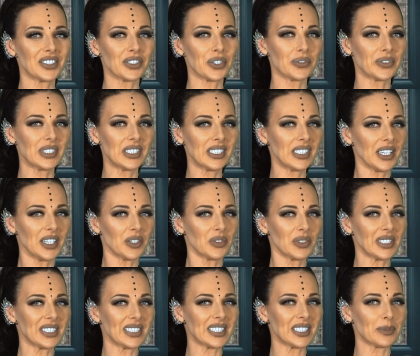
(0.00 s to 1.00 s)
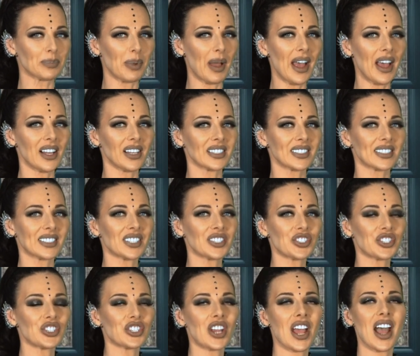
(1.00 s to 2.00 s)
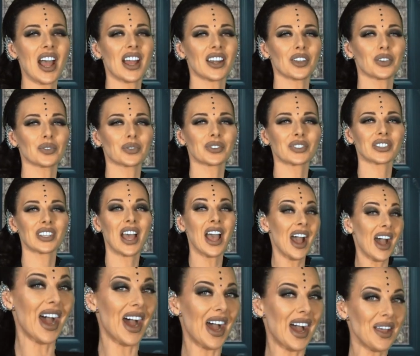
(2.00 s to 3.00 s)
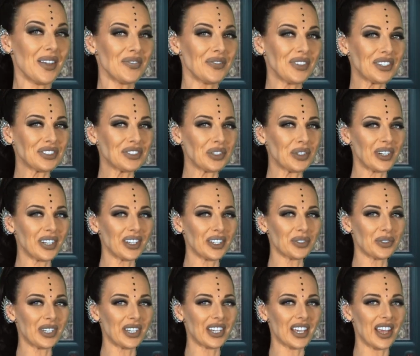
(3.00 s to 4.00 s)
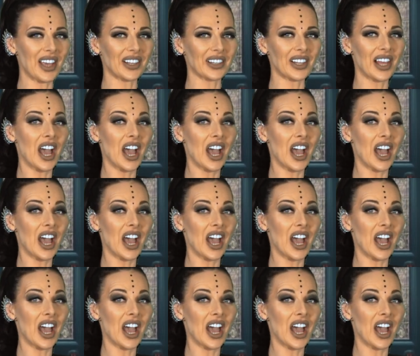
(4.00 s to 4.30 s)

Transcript: of secret spells and shadows. I'm Victoria Unikel,